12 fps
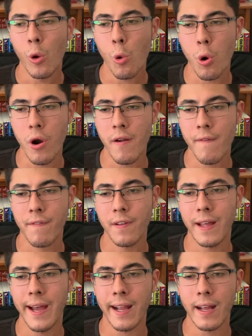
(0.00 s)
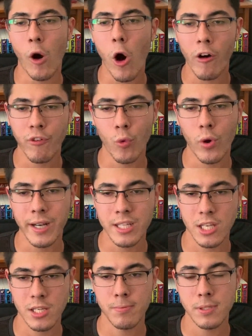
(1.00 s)
or if like all for one is
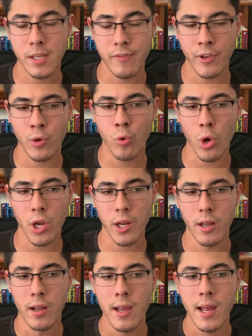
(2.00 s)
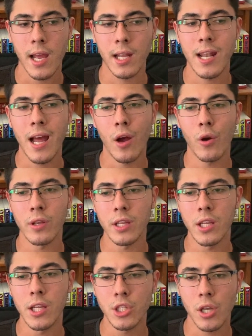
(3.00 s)
a specific quirk and now
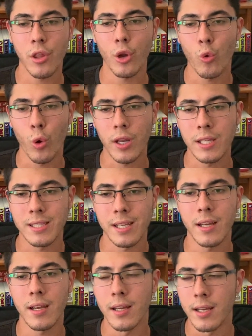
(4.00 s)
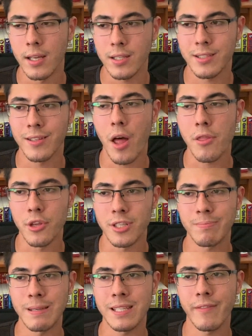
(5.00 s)
each other quirk is another
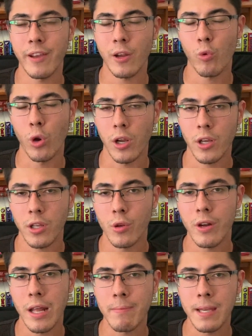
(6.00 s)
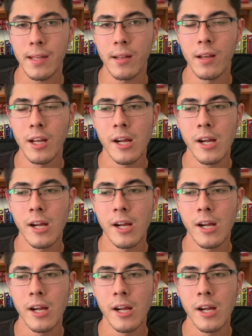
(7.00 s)
specific quirk. You know what I mean?